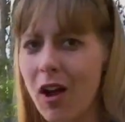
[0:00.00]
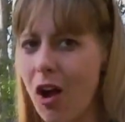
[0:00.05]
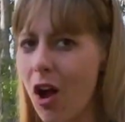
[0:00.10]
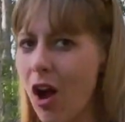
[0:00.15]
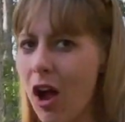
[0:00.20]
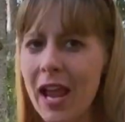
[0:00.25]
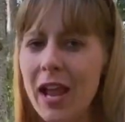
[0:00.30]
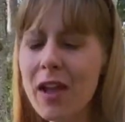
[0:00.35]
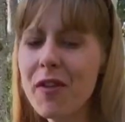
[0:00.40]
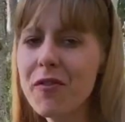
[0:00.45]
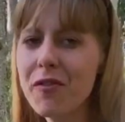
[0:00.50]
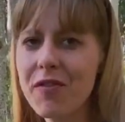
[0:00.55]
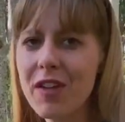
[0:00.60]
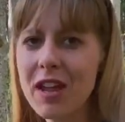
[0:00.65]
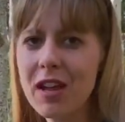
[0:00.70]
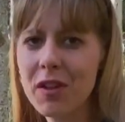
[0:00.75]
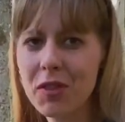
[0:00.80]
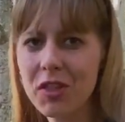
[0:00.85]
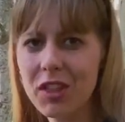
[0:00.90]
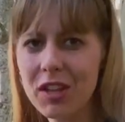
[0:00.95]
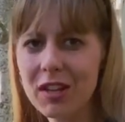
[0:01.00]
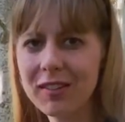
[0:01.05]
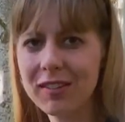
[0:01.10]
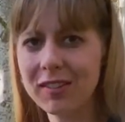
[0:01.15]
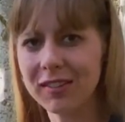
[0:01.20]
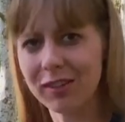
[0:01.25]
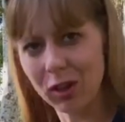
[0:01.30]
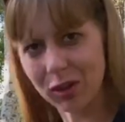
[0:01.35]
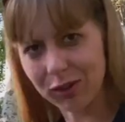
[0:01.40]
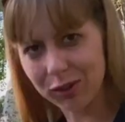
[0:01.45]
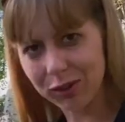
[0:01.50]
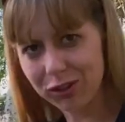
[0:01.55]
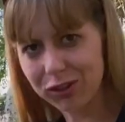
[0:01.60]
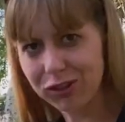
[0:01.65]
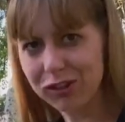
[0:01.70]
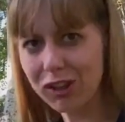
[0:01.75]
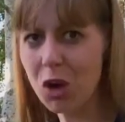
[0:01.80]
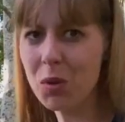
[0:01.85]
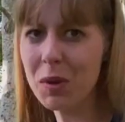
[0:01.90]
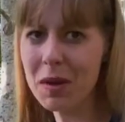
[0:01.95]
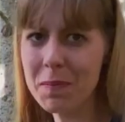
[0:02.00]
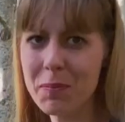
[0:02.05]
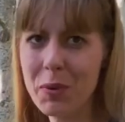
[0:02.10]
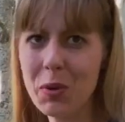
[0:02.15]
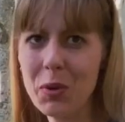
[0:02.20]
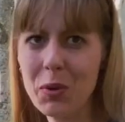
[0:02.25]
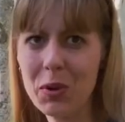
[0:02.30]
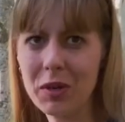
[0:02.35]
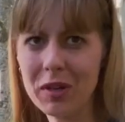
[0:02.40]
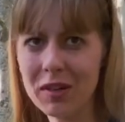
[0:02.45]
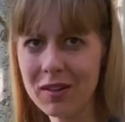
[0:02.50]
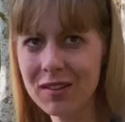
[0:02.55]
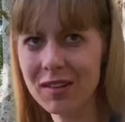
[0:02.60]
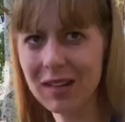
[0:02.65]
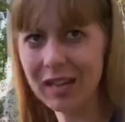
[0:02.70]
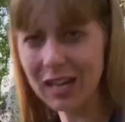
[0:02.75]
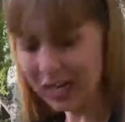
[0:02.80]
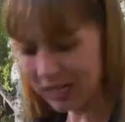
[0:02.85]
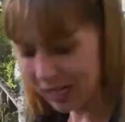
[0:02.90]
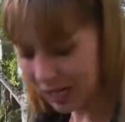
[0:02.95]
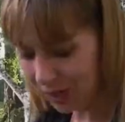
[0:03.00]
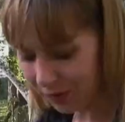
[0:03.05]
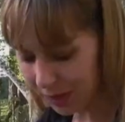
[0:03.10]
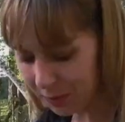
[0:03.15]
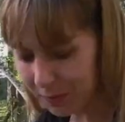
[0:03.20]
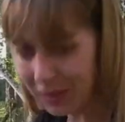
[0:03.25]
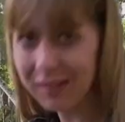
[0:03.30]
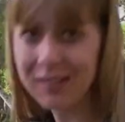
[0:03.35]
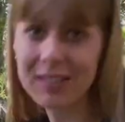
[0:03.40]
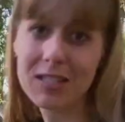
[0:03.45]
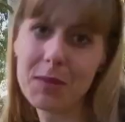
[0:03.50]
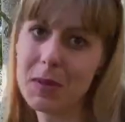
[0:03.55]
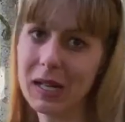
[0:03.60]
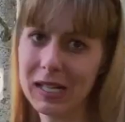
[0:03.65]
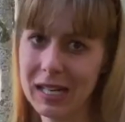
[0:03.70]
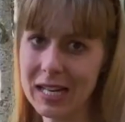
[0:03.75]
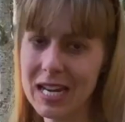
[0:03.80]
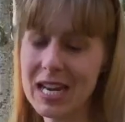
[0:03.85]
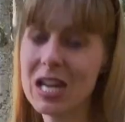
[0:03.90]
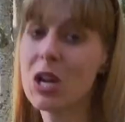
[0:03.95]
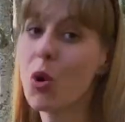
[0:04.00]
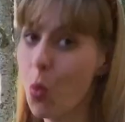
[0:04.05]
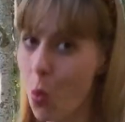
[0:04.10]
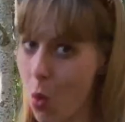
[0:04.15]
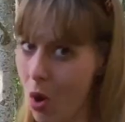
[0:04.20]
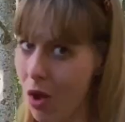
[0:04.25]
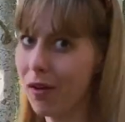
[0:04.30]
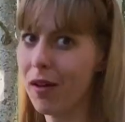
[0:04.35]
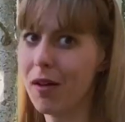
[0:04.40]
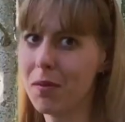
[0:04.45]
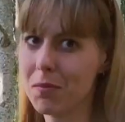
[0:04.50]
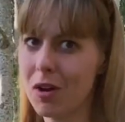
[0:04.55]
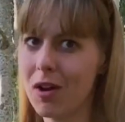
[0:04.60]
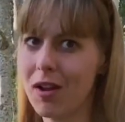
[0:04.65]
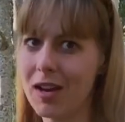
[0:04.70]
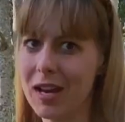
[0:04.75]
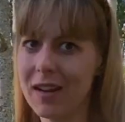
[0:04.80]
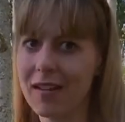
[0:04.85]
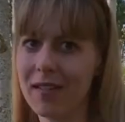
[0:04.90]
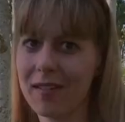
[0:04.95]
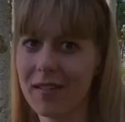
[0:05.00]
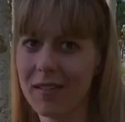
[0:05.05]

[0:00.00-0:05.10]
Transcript: I have found this so important in giving me stability while I'm riding.